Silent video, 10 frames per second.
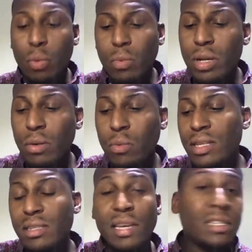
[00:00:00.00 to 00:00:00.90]
what what
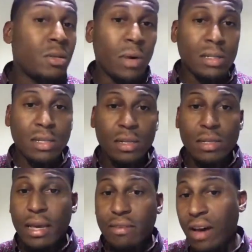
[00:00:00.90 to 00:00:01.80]
does Tastyworks look
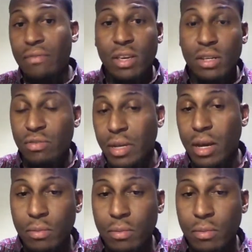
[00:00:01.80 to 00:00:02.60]
like five years from now?